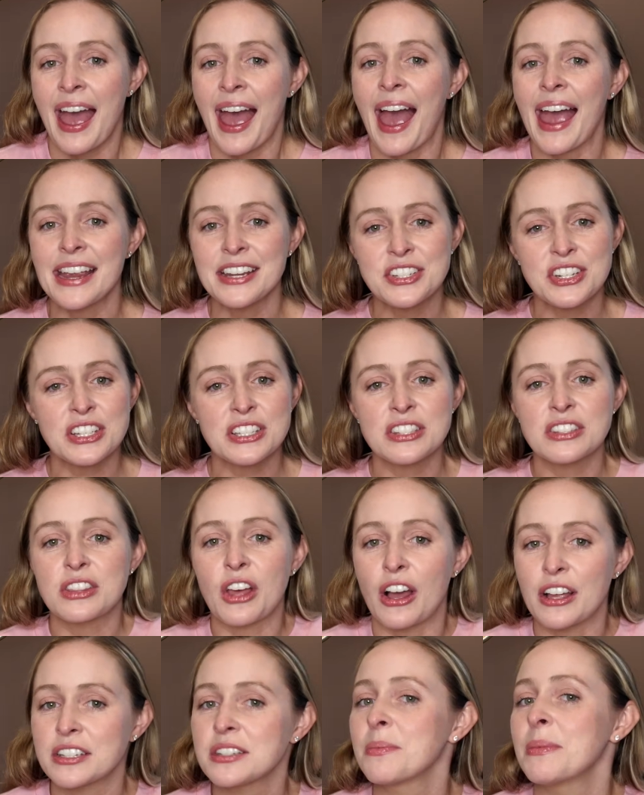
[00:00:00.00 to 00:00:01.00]
I just
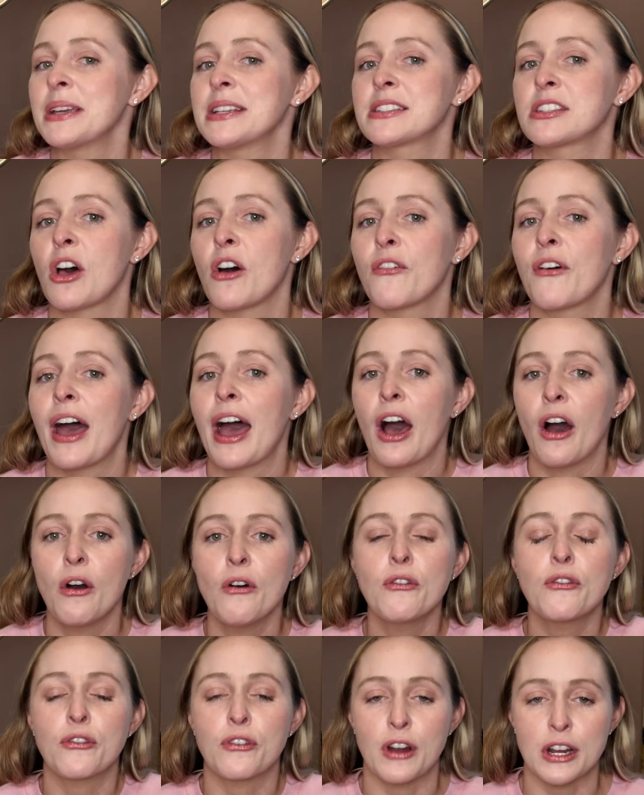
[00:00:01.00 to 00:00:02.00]
thought to myself
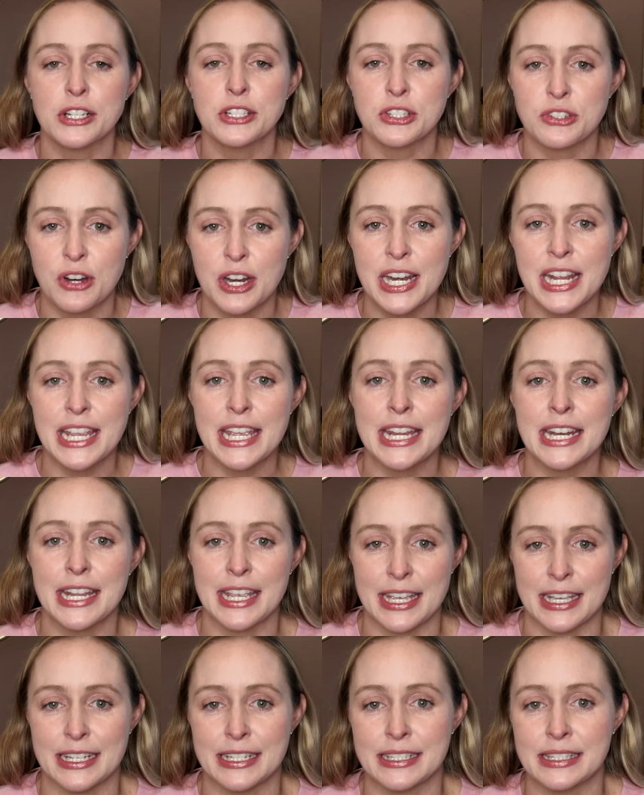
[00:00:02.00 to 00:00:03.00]
how frustrating it
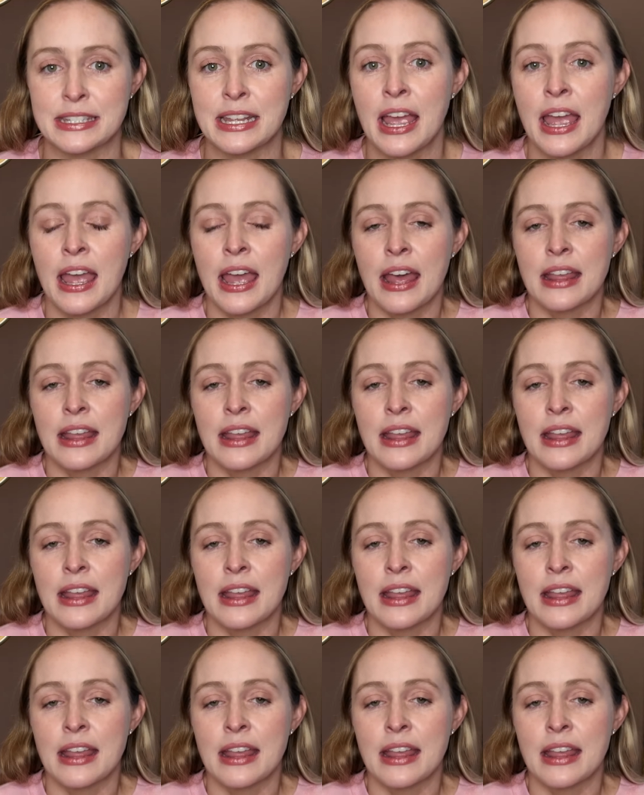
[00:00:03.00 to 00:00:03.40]
is